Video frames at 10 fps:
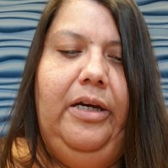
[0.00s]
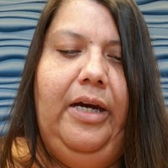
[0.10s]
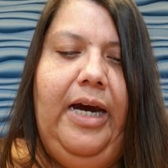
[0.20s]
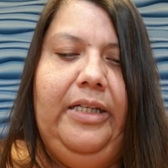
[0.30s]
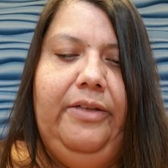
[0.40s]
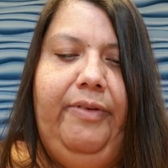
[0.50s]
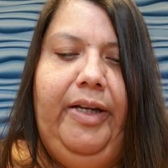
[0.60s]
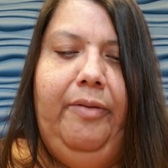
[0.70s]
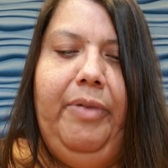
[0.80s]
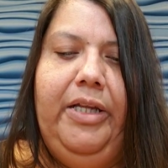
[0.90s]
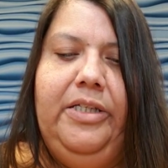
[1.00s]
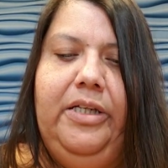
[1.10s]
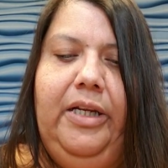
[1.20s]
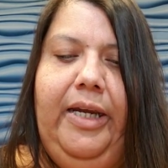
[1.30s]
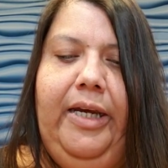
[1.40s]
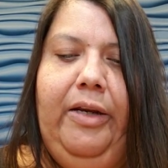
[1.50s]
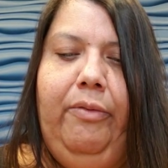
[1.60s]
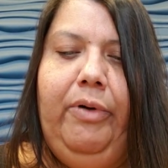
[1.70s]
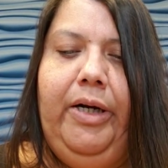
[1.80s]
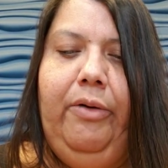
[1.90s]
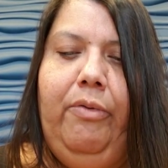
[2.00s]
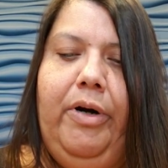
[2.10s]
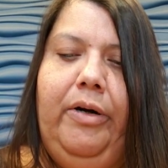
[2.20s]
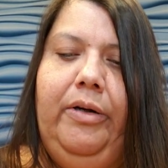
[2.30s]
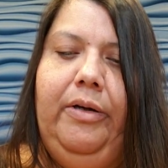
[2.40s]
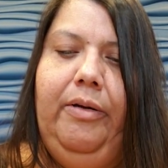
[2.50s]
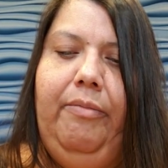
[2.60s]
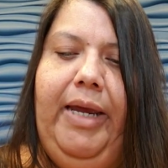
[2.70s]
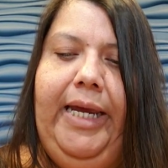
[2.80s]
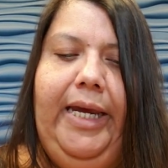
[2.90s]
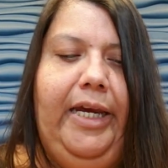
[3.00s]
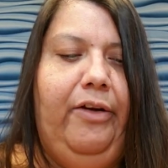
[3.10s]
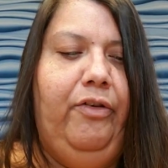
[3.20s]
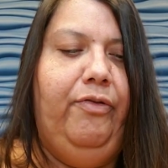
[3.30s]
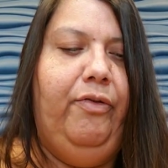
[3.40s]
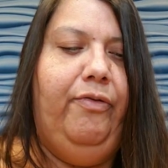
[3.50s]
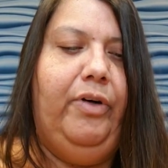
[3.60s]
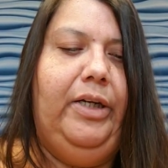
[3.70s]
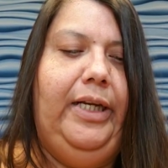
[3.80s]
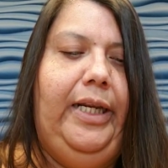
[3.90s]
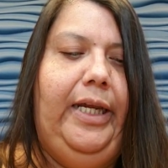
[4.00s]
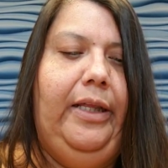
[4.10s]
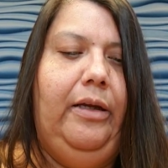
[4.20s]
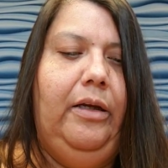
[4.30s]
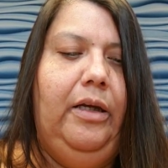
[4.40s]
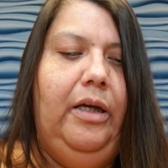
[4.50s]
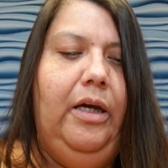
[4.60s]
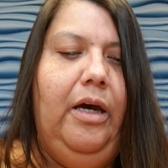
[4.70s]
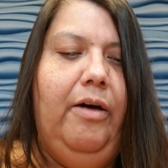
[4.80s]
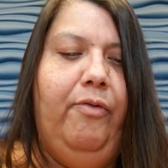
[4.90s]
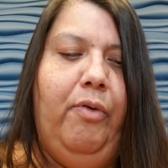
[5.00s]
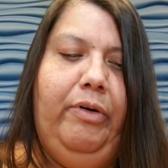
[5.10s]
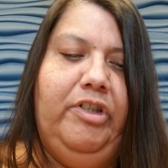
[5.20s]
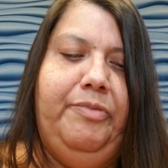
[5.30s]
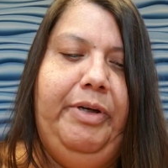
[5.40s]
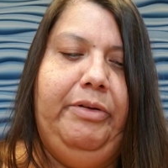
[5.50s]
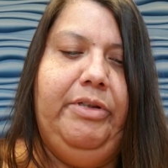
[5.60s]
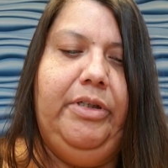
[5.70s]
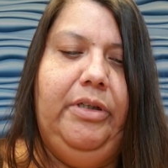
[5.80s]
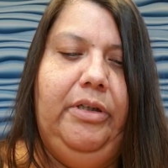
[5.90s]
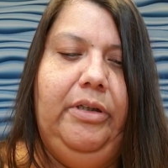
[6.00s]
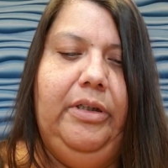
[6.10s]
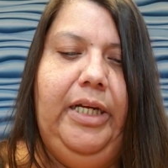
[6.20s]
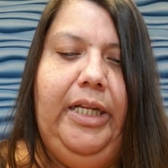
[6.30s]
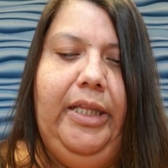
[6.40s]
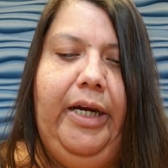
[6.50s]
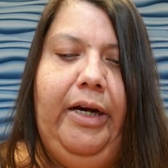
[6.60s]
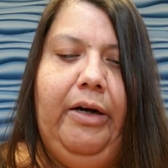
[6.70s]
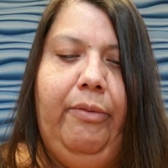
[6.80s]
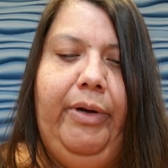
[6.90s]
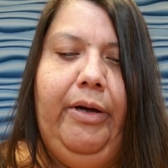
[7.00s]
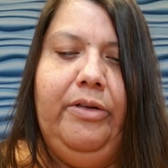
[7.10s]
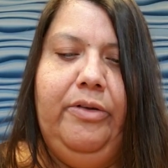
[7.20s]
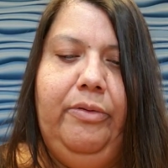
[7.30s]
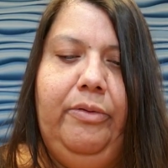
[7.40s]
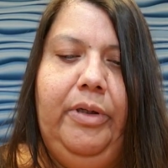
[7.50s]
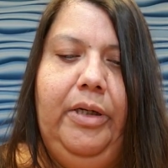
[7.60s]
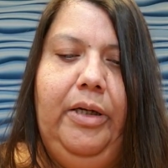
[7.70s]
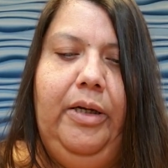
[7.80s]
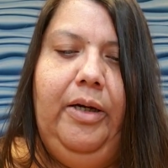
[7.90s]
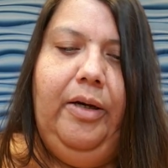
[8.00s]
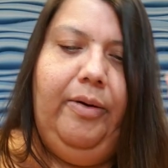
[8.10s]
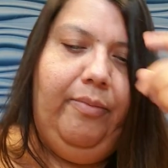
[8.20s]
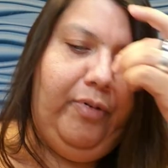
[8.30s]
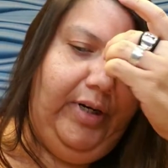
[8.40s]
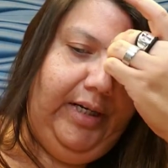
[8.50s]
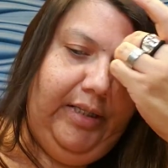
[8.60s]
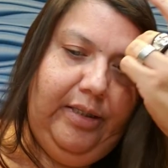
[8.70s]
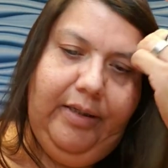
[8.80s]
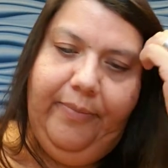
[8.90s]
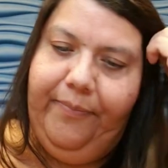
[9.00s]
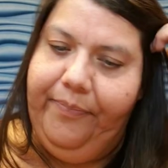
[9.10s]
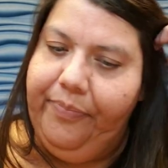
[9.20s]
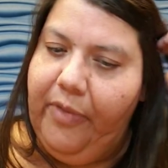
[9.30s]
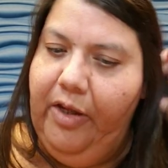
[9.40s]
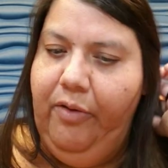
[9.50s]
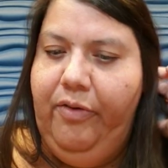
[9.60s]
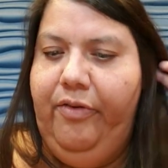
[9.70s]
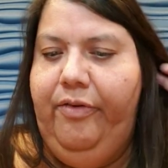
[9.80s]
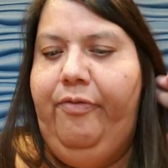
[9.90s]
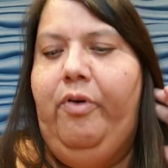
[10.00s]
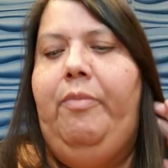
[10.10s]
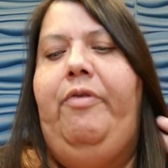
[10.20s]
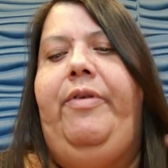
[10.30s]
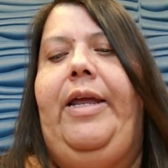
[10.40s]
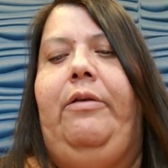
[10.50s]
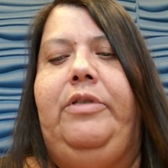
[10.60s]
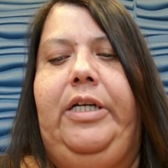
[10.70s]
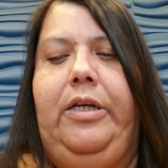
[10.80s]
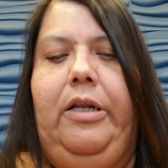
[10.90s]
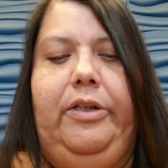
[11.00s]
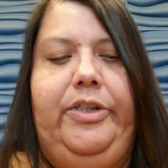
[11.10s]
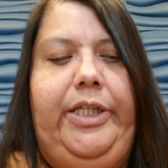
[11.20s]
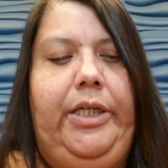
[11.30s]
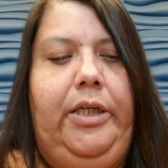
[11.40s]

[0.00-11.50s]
activated by the sunlight can work in water, making it useful for cleaning of oil spills. Cleaning the air we also breathe uses a form of nanotechnology.